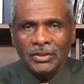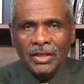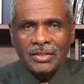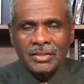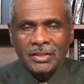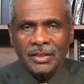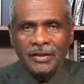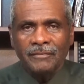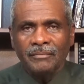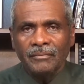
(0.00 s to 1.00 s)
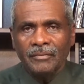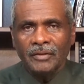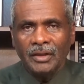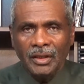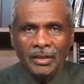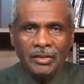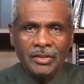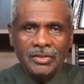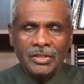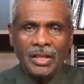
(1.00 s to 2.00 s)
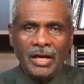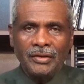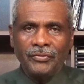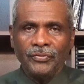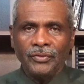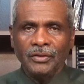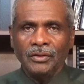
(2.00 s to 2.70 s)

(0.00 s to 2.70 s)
destiny in this life.